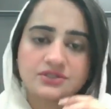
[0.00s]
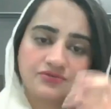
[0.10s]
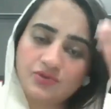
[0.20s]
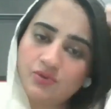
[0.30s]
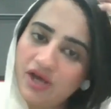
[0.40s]

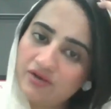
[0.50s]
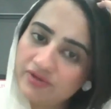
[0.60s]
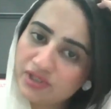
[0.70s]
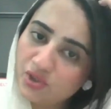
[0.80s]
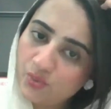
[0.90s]
If you have
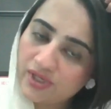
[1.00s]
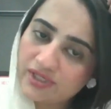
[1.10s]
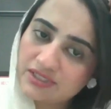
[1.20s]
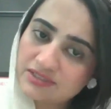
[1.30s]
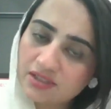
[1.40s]
any
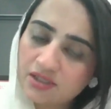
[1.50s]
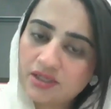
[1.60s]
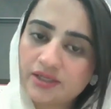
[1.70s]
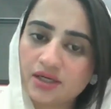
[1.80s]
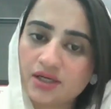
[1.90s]
queries, I
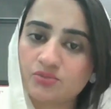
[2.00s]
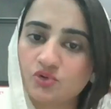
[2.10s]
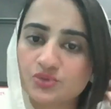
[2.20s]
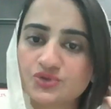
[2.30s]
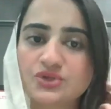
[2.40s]
am
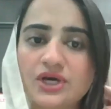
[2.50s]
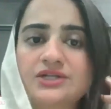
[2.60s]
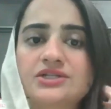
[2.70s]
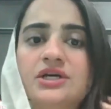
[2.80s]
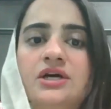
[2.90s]
open to that.